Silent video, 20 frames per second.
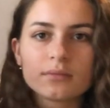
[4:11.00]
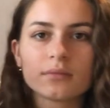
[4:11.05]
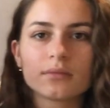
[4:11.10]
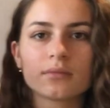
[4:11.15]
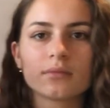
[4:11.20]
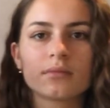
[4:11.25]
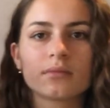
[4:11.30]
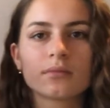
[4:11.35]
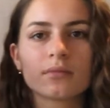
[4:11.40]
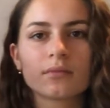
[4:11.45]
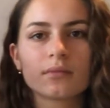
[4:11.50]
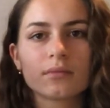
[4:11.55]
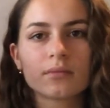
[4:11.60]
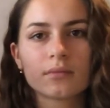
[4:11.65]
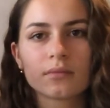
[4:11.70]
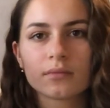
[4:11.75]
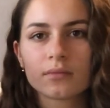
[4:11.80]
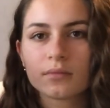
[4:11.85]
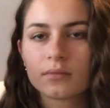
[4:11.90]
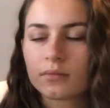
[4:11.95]

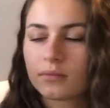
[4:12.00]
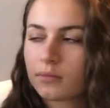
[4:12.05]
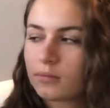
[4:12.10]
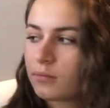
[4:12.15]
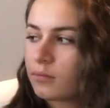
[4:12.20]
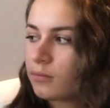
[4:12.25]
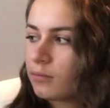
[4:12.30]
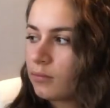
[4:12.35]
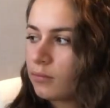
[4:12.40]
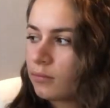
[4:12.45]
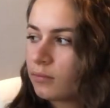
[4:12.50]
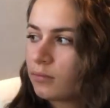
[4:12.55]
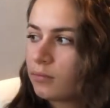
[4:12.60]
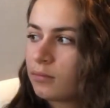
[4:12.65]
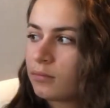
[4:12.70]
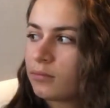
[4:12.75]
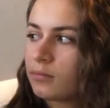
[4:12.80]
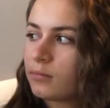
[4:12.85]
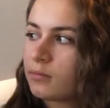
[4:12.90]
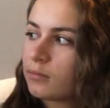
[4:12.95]

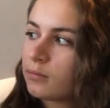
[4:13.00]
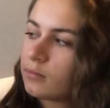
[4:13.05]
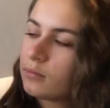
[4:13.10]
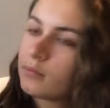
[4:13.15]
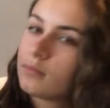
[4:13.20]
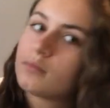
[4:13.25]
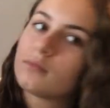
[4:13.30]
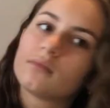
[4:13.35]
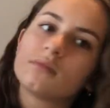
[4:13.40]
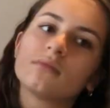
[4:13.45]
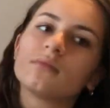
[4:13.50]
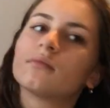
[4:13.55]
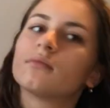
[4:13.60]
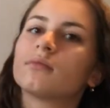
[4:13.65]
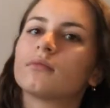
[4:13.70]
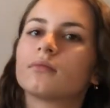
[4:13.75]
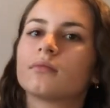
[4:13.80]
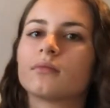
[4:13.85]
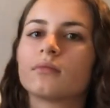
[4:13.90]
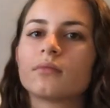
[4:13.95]

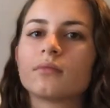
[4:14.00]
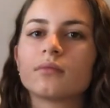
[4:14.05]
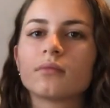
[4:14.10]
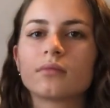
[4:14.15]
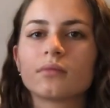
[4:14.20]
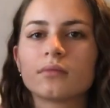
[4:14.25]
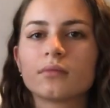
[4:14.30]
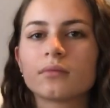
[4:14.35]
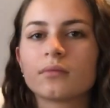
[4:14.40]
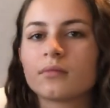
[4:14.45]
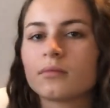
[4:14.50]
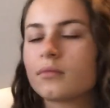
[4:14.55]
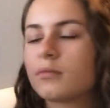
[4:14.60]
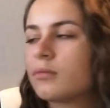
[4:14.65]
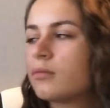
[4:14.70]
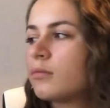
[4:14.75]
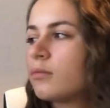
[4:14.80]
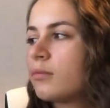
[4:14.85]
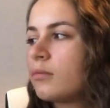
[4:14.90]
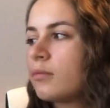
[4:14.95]

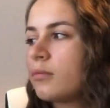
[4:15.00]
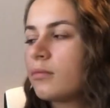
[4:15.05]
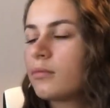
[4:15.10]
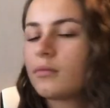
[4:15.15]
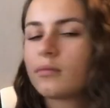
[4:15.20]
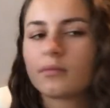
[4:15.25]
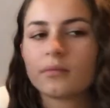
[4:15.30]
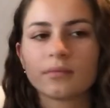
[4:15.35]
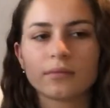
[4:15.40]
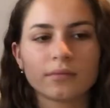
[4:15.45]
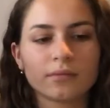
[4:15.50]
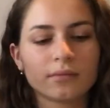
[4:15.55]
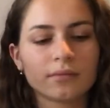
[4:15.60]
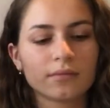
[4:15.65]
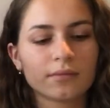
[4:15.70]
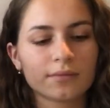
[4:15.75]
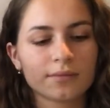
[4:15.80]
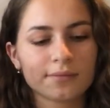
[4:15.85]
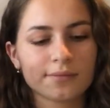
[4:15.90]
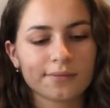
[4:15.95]

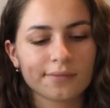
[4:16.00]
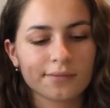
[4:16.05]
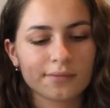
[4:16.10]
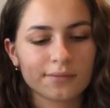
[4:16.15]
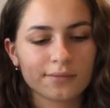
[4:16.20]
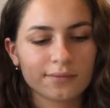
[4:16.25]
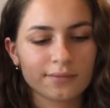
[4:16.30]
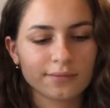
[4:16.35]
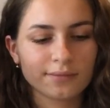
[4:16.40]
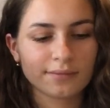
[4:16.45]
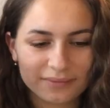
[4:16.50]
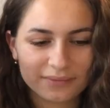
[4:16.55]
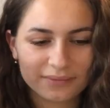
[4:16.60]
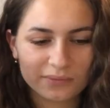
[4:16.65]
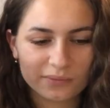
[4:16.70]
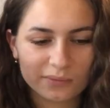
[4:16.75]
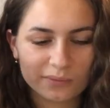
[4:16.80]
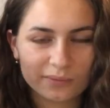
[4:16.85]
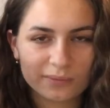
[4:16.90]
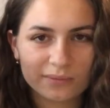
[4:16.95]

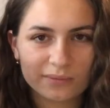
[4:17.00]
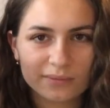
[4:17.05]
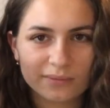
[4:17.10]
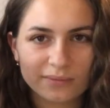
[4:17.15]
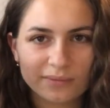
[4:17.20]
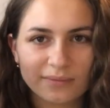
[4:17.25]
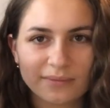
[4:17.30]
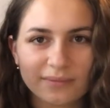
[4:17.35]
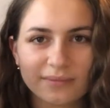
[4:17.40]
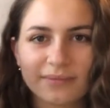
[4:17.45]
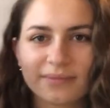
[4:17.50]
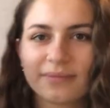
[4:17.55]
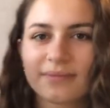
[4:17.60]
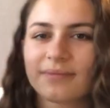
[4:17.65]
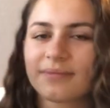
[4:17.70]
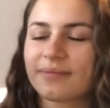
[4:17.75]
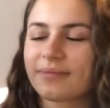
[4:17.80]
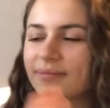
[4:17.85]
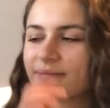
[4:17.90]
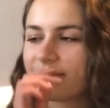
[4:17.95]

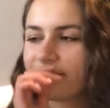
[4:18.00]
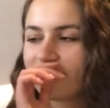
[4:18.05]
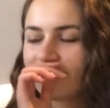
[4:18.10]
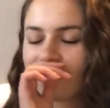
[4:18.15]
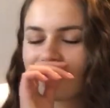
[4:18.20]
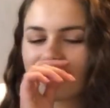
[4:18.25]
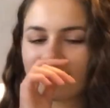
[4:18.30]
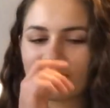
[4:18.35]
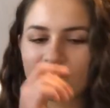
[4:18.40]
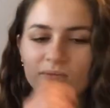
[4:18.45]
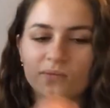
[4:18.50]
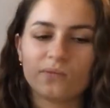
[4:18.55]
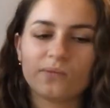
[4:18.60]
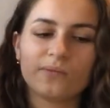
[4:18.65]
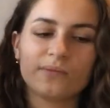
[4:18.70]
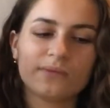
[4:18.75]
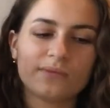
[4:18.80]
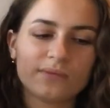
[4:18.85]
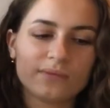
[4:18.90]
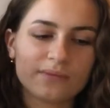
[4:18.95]
No words are spoken by the person on screen.